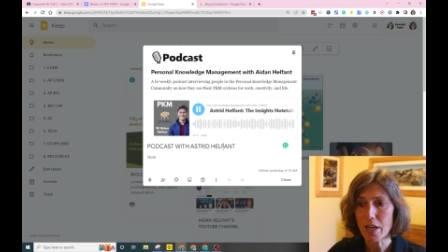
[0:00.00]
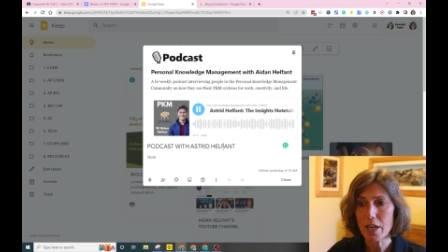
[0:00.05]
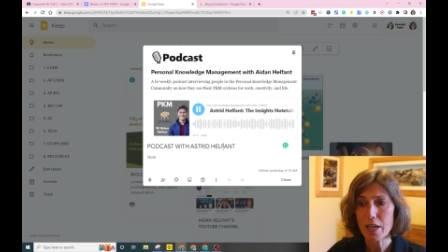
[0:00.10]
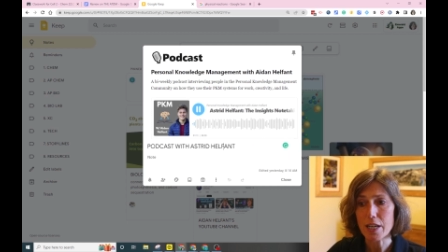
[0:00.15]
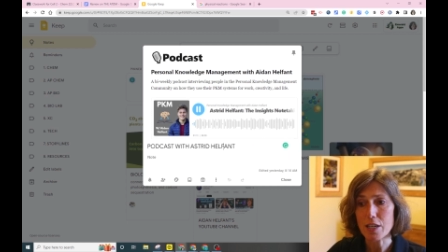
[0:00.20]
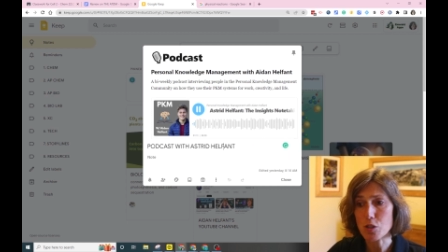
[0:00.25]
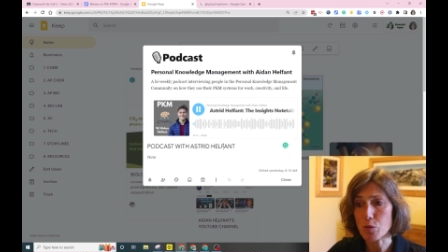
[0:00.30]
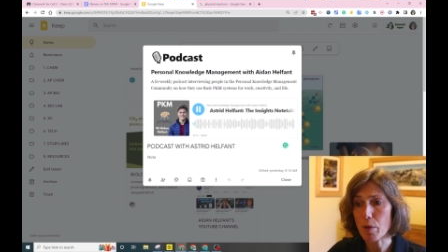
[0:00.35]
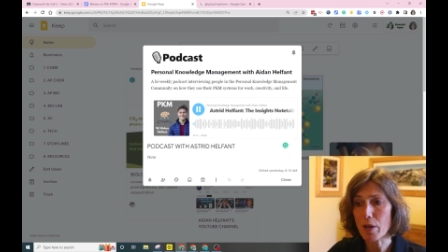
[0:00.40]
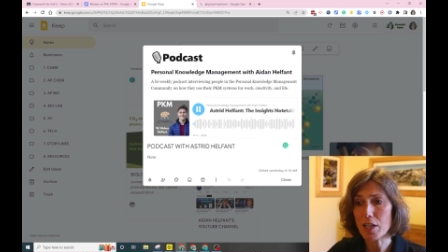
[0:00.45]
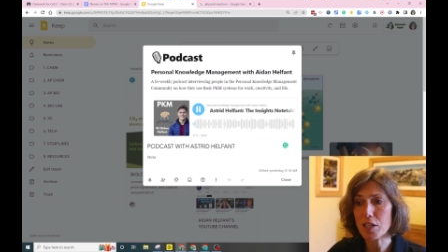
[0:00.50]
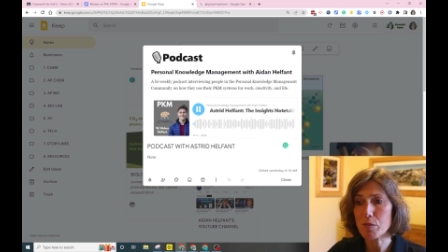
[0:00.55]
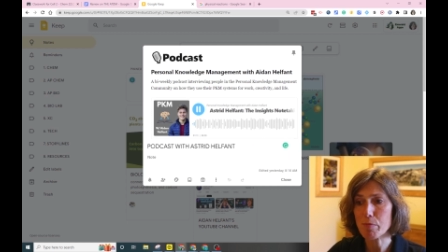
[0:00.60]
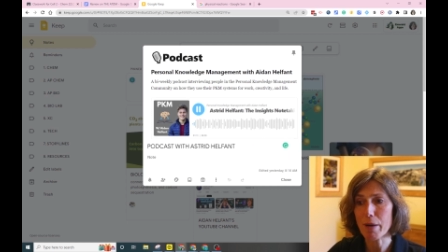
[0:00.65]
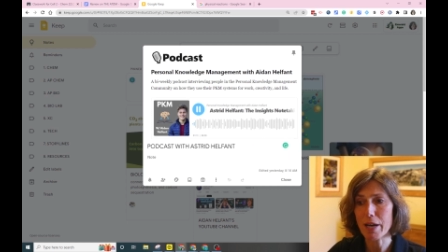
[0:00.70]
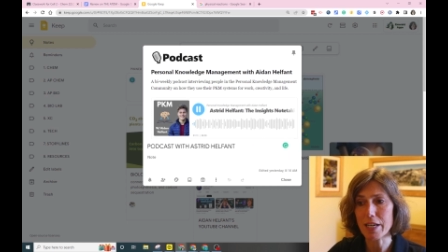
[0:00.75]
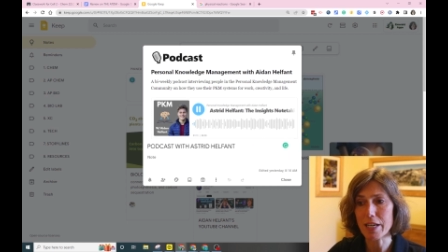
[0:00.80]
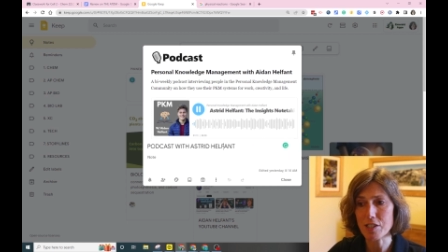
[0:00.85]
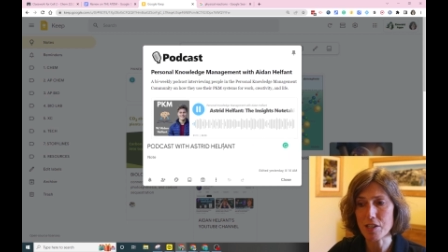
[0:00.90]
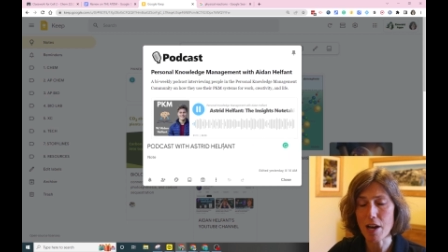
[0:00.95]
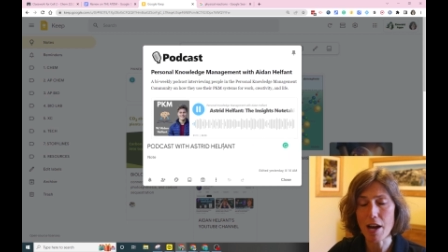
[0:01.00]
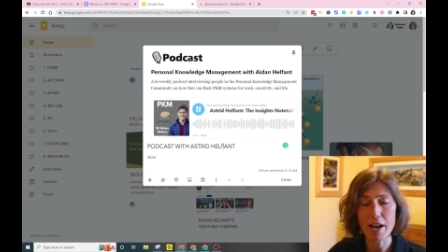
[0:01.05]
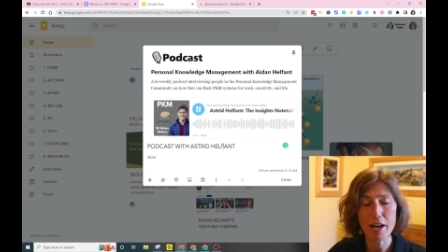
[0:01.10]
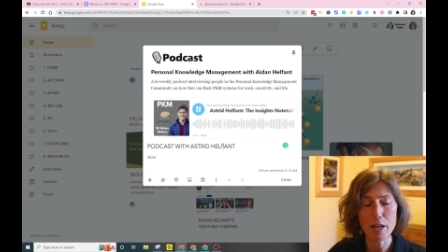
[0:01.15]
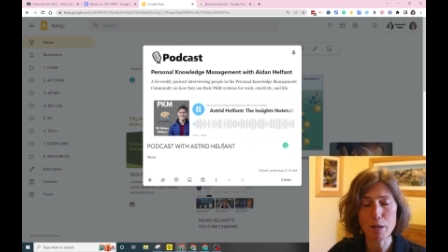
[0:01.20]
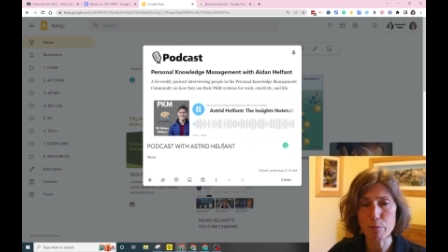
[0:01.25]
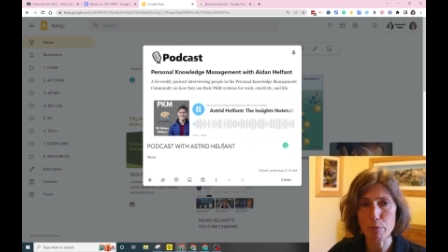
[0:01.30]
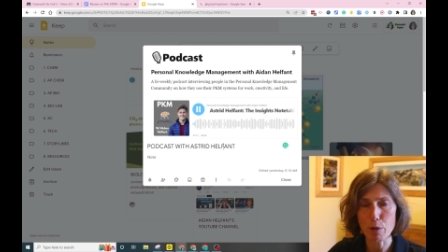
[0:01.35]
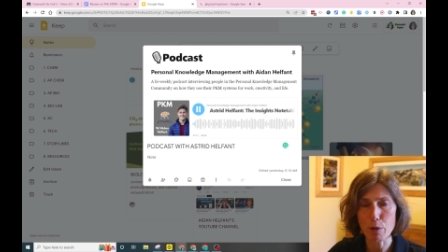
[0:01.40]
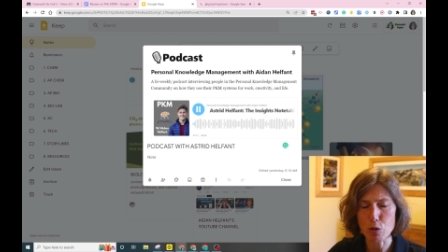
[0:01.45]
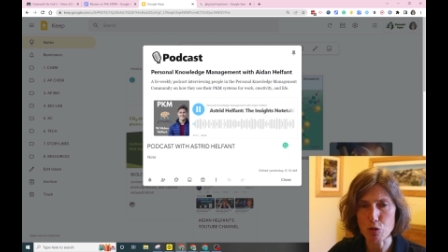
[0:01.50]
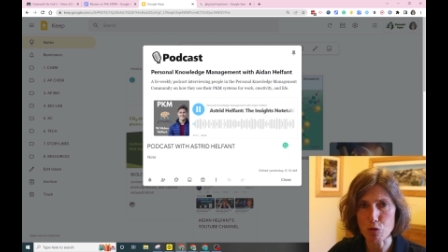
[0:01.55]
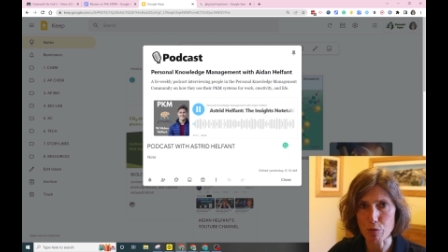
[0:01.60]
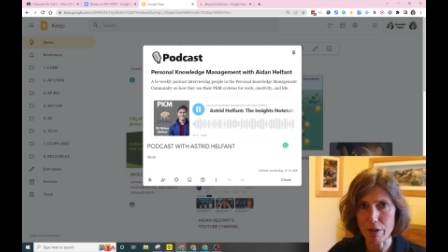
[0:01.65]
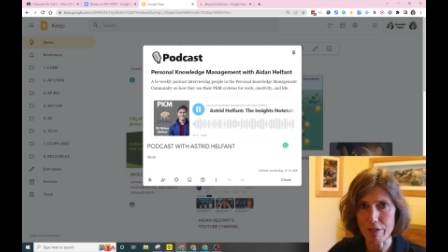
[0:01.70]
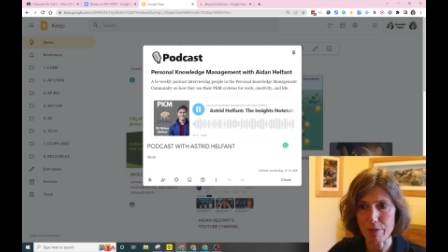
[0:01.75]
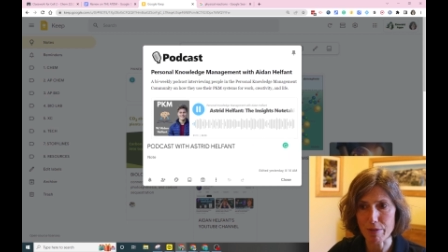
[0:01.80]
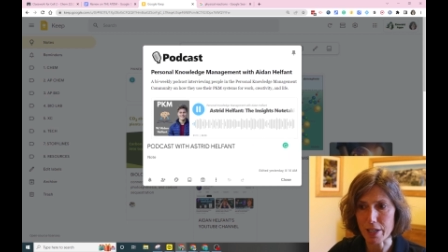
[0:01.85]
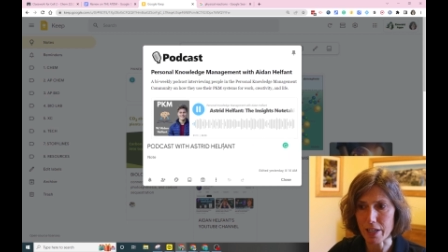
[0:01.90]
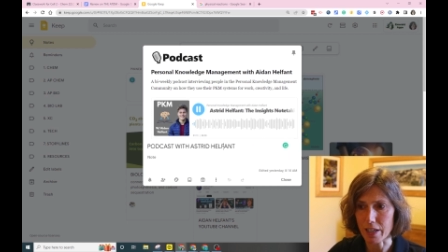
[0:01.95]
as well as my entire and most
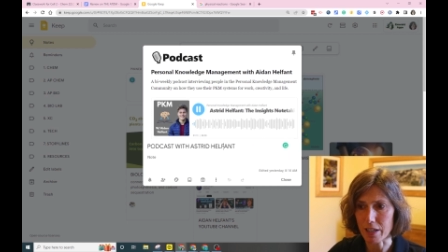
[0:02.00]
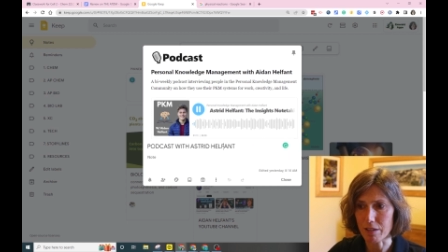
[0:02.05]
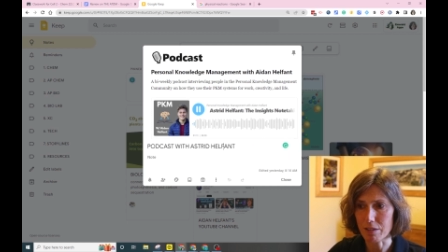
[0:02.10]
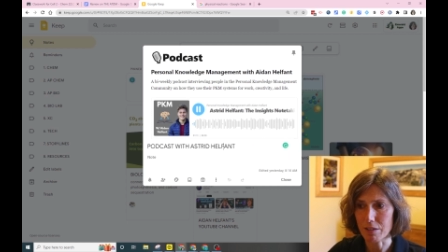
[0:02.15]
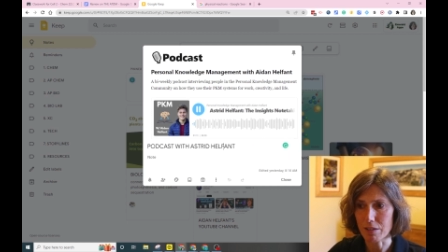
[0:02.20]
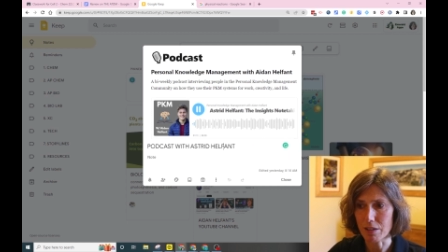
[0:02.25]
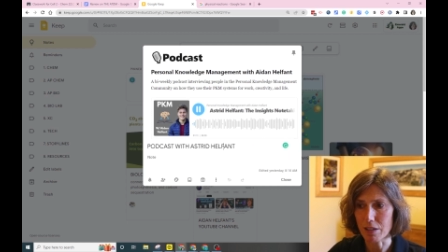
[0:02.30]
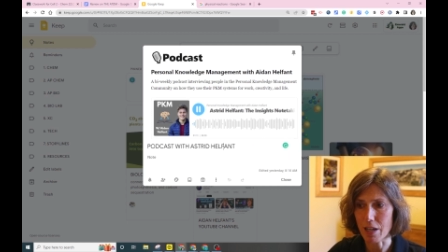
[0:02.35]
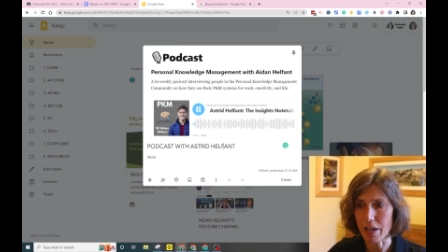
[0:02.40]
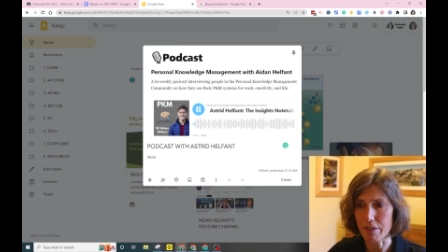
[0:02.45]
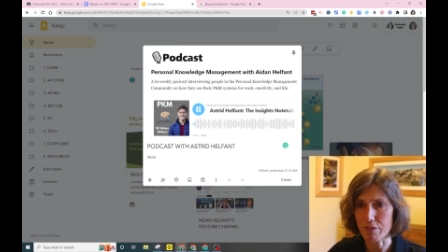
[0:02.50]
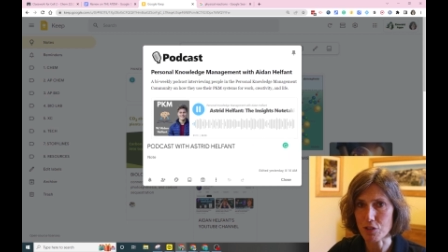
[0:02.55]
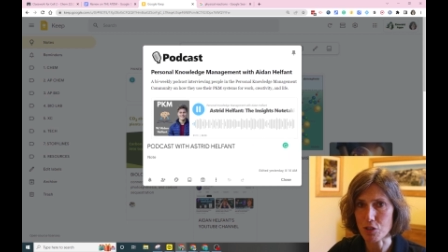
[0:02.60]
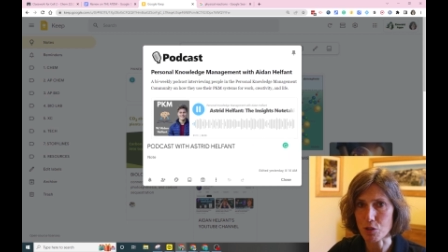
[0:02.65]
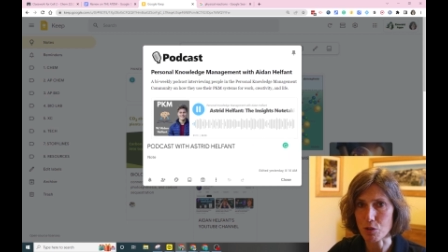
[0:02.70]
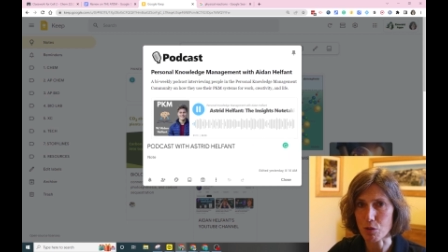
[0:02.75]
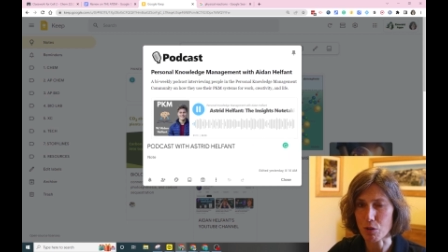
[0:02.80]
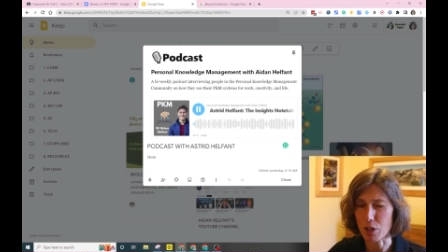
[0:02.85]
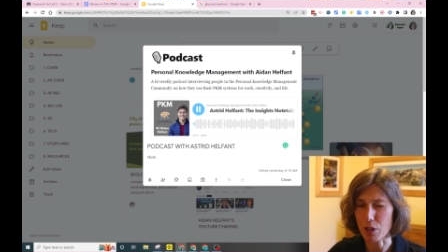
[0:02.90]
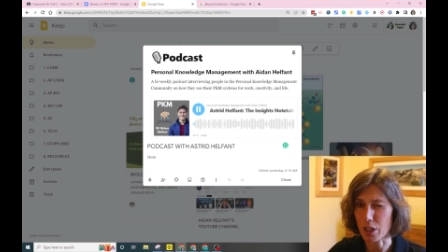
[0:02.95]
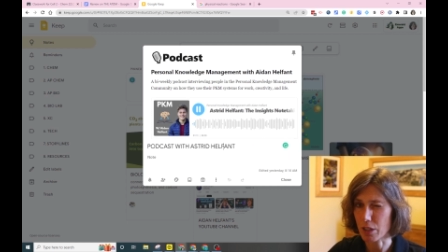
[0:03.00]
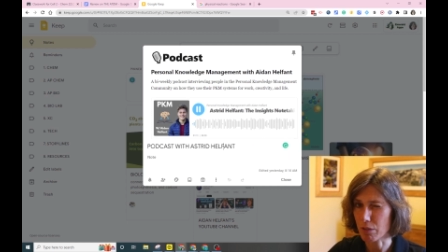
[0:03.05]
riveting life story.